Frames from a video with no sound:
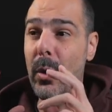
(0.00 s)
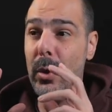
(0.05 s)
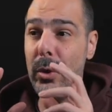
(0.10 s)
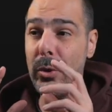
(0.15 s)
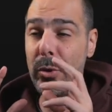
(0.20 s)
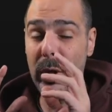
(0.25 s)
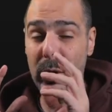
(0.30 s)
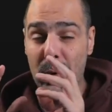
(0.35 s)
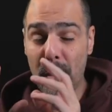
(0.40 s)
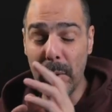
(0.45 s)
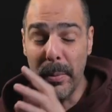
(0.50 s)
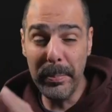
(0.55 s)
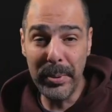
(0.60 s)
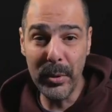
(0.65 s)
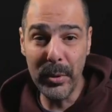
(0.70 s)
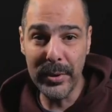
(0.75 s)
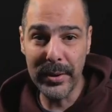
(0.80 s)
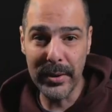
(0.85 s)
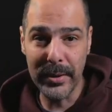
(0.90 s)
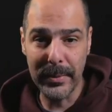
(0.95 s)
on your
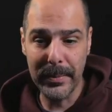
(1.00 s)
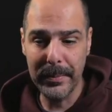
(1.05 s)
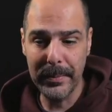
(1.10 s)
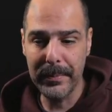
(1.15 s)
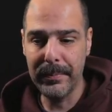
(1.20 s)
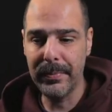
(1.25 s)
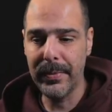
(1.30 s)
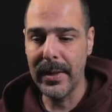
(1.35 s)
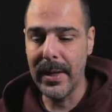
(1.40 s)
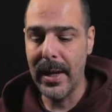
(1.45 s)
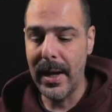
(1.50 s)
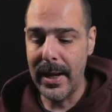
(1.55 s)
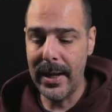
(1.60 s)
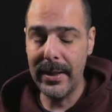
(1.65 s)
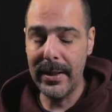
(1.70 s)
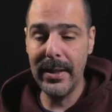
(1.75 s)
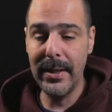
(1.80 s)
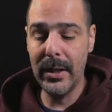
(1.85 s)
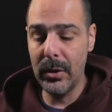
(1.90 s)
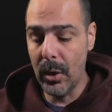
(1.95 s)
computer.
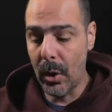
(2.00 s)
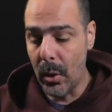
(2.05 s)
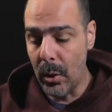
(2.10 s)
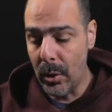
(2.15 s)
And then